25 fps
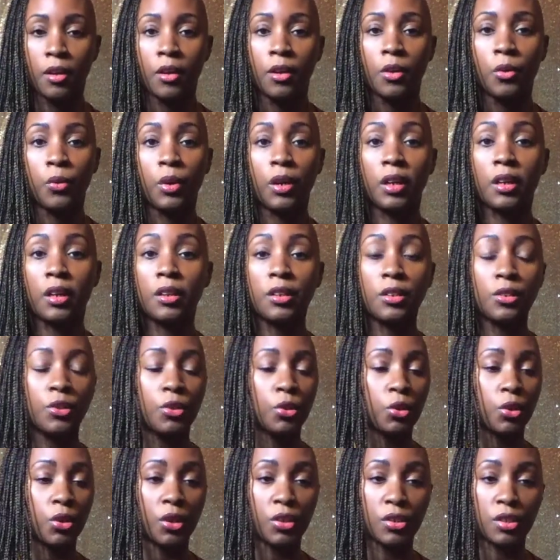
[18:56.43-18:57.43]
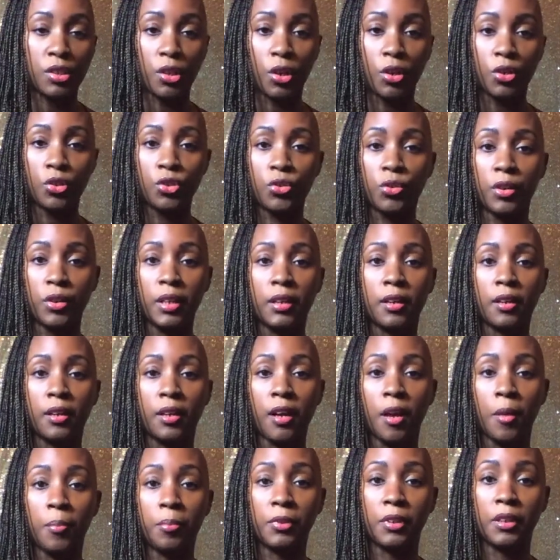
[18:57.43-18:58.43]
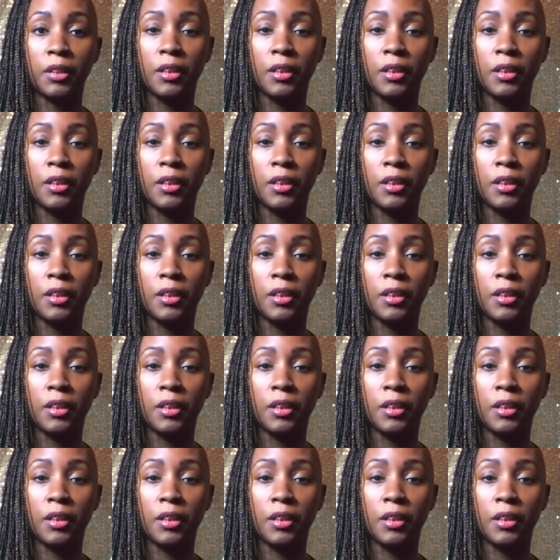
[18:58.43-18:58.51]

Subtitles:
we're going to do your surgery in a couple of